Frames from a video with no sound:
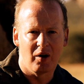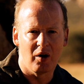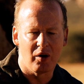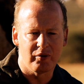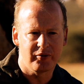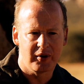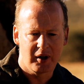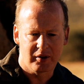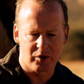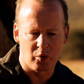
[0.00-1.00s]
of
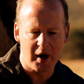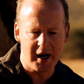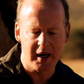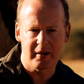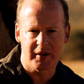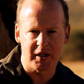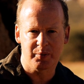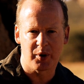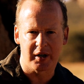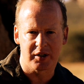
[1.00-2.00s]
the way these
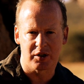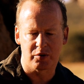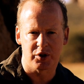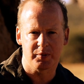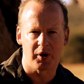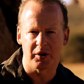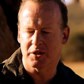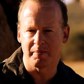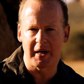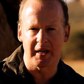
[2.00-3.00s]
predators respond
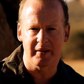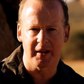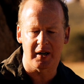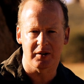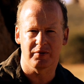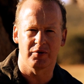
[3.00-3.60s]
to many things.